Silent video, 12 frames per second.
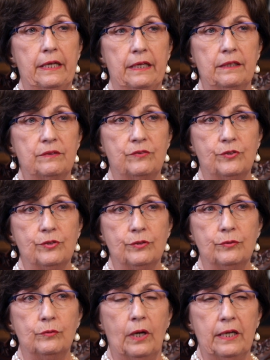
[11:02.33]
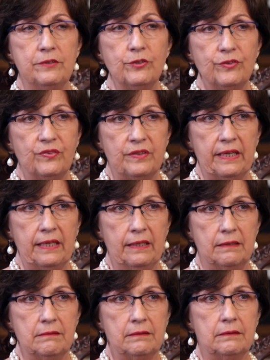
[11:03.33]
is to
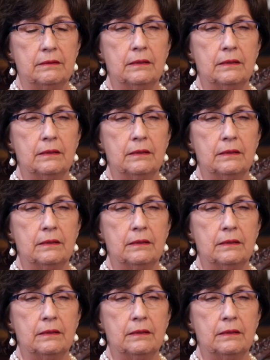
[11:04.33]
understand